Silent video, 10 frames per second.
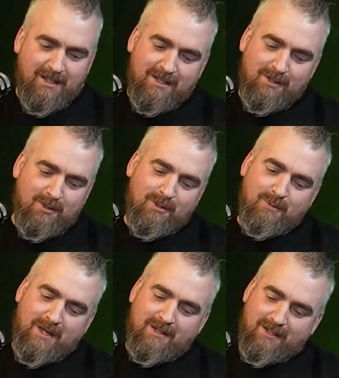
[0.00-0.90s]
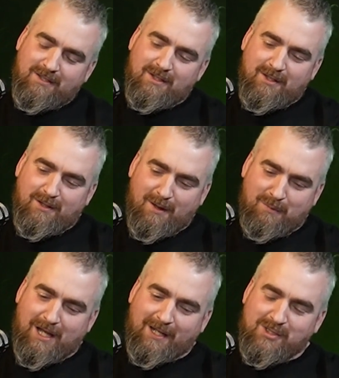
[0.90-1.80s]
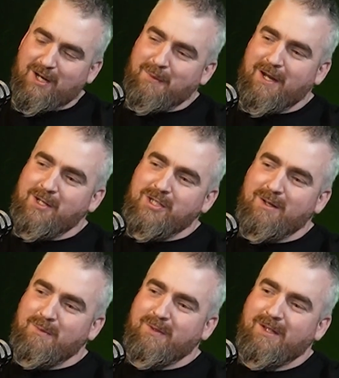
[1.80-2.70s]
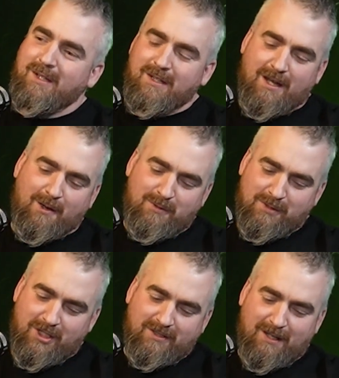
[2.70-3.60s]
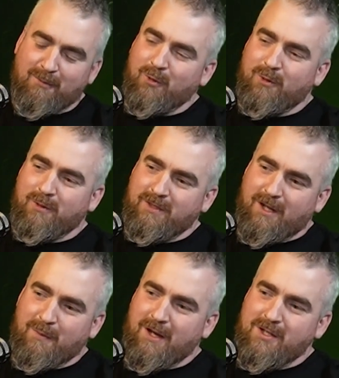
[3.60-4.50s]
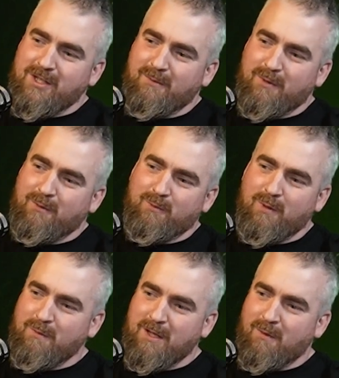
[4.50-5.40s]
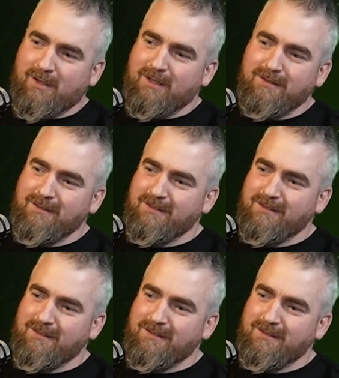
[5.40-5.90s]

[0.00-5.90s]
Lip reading: day you went and you blagged your apprenticeship, how did your time go in your apprenticeship? Where were you working?